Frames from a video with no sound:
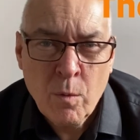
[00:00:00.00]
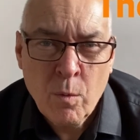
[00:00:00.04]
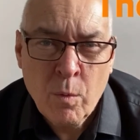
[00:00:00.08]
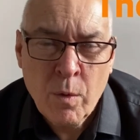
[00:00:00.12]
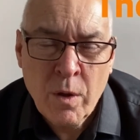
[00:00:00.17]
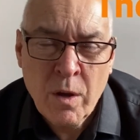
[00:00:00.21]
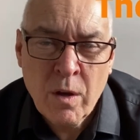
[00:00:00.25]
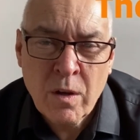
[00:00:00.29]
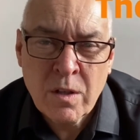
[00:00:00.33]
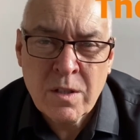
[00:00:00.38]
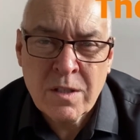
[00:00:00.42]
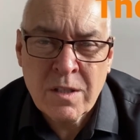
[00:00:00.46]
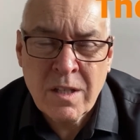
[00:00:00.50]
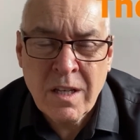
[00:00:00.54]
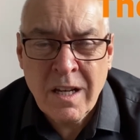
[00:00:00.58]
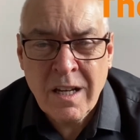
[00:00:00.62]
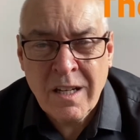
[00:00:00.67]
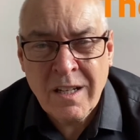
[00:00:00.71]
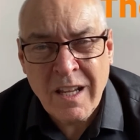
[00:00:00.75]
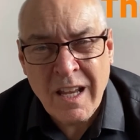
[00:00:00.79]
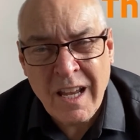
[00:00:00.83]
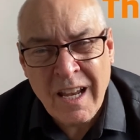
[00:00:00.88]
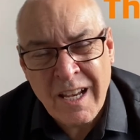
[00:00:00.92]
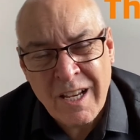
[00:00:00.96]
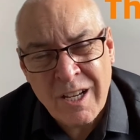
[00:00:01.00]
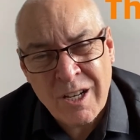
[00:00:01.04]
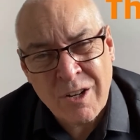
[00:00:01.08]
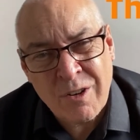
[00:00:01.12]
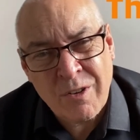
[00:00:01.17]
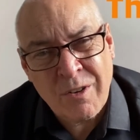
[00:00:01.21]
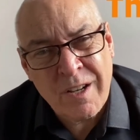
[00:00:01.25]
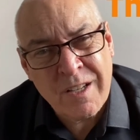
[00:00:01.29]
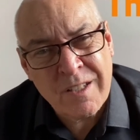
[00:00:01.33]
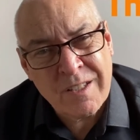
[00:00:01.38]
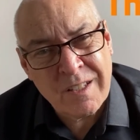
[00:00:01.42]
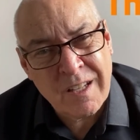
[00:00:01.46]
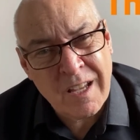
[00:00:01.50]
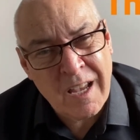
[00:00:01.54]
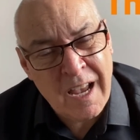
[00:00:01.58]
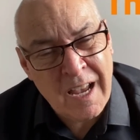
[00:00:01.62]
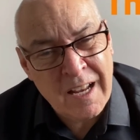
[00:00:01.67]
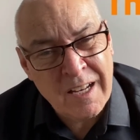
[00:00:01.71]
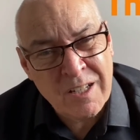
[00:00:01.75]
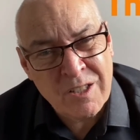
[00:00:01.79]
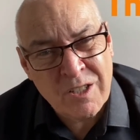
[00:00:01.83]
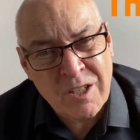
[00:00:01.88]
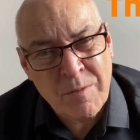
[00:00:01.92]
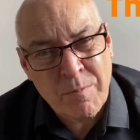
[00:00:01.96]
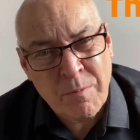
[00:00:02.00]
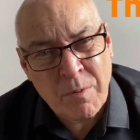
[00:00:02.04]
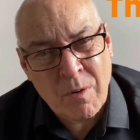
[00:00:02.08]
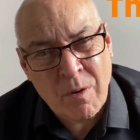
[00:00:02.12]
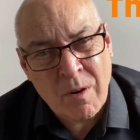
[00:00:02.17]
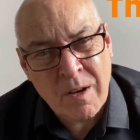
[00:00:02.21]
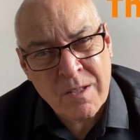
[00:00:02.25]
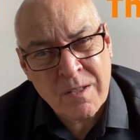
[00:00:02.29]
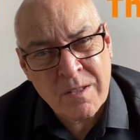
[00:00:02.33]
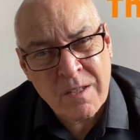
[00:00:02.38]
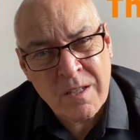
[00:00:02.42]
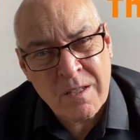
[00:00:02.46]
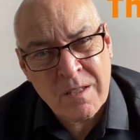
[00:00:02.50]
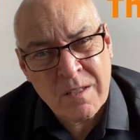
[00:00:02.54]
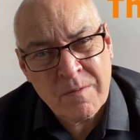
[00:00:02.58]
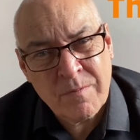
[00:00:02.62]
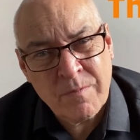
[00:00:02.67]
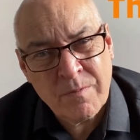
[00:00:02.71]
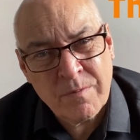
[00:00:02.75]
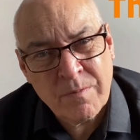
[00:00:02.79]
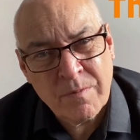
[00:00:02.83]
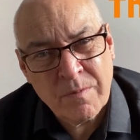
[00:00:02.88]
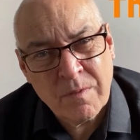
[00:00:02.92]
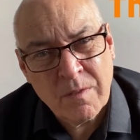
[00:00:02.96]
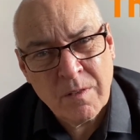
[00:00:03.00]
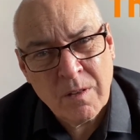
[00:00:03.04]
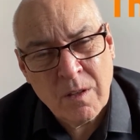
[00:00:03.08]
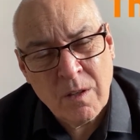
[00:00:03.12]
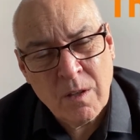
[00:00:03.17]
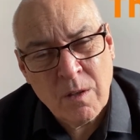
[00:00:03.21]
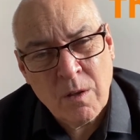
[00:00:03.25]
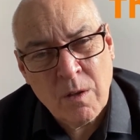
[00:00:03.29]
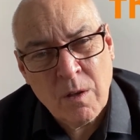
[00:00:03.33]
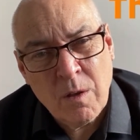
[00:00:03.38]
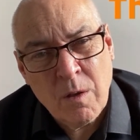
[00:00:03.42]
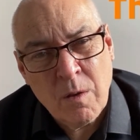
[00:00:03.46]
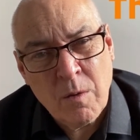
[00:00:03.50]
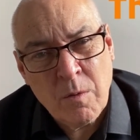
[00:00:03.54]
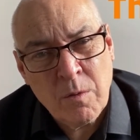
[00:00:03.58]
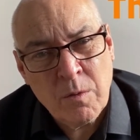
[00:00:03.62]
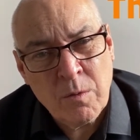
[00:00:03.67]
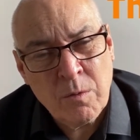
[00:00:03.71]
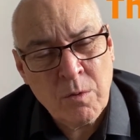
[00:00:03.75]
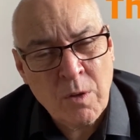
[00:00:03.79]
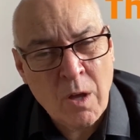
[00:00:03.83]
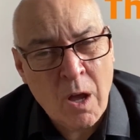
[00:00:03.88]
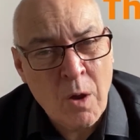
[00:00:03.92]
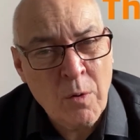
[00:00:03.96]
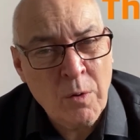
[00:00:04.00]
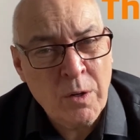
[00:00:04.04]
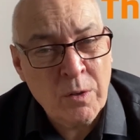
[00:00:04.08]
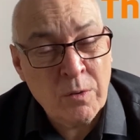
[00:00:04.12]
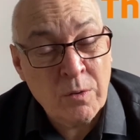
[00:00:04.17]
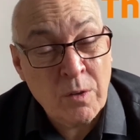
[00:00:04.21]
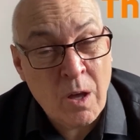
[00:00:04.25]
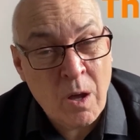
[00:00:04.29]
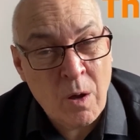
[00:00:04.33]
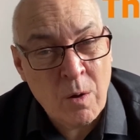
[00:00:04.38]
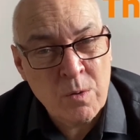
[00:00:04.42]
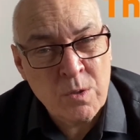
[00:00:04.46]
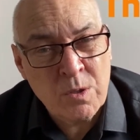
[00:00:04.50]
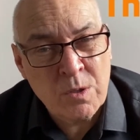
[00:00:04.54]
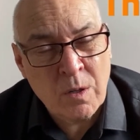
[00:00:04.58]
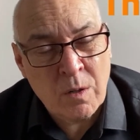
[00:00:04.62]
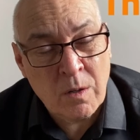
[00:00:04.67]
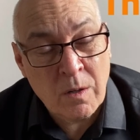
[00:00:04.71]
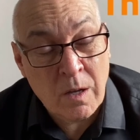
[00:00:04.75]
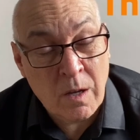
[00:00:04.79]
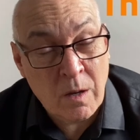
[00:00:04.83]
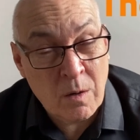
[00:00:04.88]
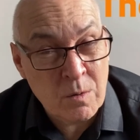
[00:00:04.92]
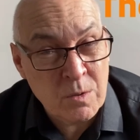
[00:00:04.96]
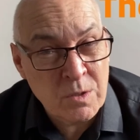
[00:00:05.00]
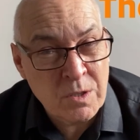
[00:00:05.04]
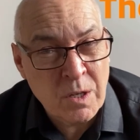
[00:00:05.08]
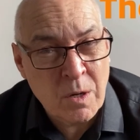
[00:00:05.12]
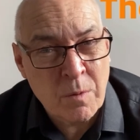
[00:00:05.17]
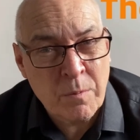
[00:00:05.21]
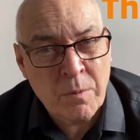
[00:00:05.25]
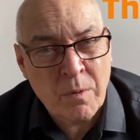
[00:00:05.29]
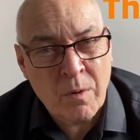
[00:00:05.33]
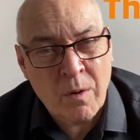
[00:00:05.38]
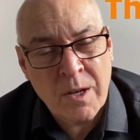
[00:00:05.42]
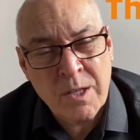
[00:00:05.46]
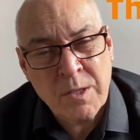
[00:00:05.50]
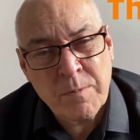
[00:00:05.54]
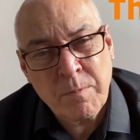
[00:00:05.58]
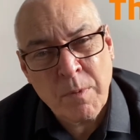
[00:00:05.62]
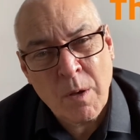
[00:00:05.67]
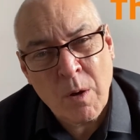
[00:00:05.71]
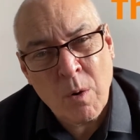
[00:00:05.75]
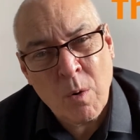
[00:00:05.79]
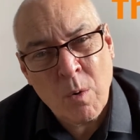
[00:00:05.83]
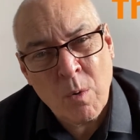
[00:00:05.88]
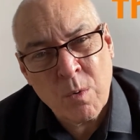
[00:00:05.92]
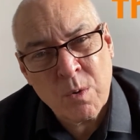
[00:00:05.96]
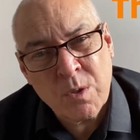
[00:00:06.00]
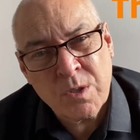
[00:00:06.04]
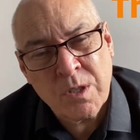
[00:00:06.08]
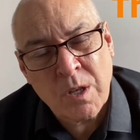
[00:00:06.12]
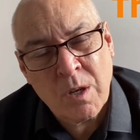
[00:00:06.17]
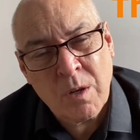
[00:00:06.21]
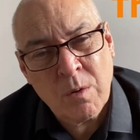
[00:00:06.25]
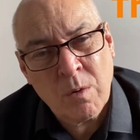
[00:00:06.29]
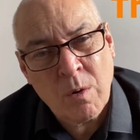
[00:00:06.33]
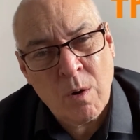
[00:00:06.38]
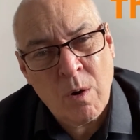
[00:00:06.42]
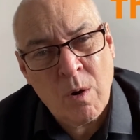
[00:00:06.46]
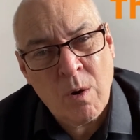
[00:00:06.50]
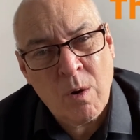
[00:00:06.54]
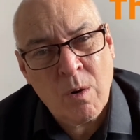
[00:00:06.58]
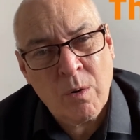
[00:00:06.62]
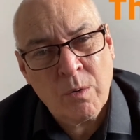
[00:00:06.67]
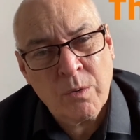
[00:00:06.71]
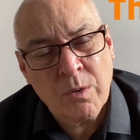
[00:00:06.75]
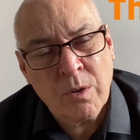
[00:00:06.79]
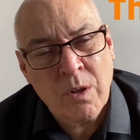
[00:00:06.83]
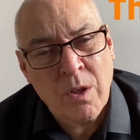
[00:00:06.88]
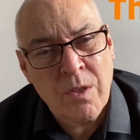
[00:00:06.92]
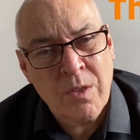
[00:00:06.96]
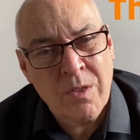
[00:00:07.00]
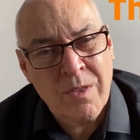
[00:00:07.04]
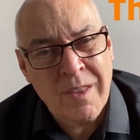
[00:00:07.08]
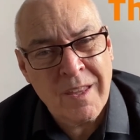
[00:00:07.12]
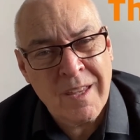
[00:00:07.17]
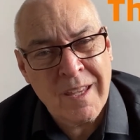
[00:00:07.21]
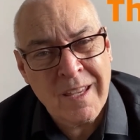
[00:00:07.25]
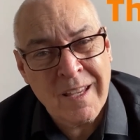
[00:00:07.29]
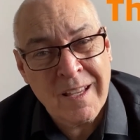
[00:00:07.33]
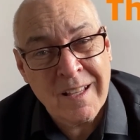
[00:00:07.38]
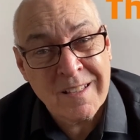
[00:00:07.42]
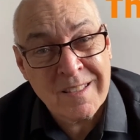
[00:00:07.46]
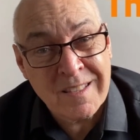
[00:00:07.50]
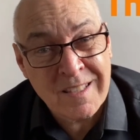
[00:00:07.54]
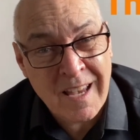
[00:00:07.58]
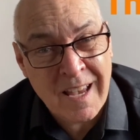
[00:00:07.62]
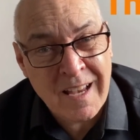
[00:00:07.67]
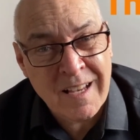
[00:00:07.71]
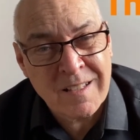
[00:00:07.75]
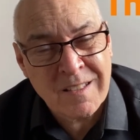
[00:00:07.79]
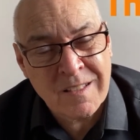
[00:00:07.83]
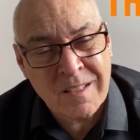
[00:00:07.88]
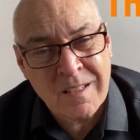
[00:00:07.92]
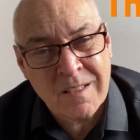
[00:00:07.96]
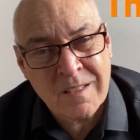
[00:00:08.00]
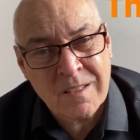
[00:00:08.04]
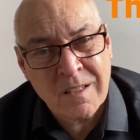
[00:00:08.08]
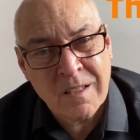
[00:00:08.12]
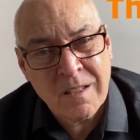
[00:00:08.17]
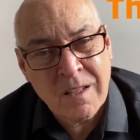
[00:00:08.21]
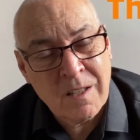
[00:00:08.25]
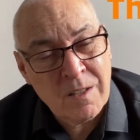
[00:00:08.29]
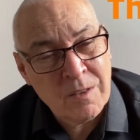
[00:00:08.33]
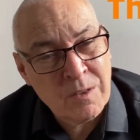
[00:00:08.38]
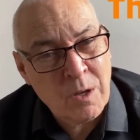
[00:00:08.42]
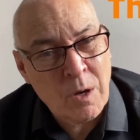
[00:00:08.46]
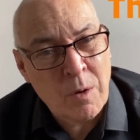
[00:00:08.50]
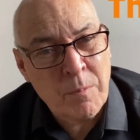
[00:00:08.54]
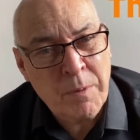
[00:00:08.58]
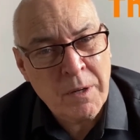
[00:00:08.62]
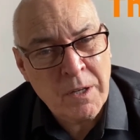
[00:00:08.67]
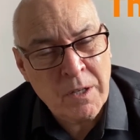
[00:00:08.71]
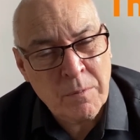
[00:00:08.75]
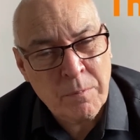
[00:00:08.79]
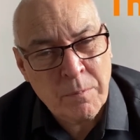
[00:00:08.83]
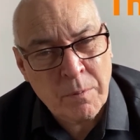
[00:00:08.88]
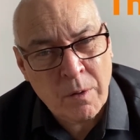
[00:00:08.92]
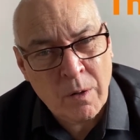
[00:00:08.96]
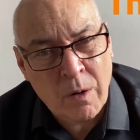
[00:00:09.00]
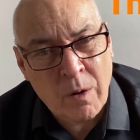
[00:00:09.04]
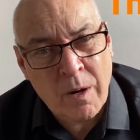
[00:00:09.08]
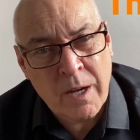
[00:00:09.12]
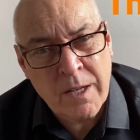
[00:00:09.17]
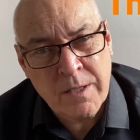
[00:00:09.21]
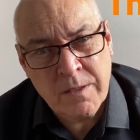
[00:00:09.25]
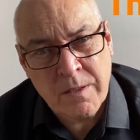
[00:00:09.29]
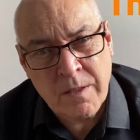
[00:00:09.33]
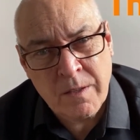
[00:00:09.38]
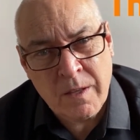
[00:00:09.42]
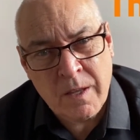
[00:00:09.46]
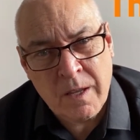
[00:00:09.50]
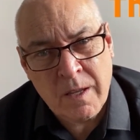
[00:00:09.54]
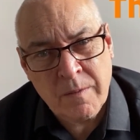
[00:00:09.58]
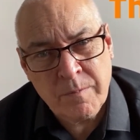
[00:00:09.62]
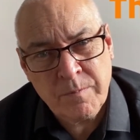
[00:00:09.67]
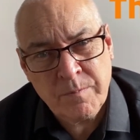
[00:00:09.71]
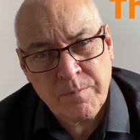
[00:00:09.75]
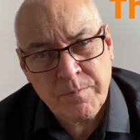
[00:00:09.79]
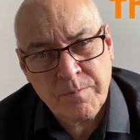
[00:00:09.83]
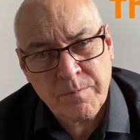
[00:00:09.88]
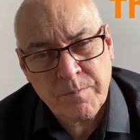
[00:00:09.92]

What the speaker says: We are seeing increased energy prices, not only on the wholesale price, but also on the taxes that are being applied to that.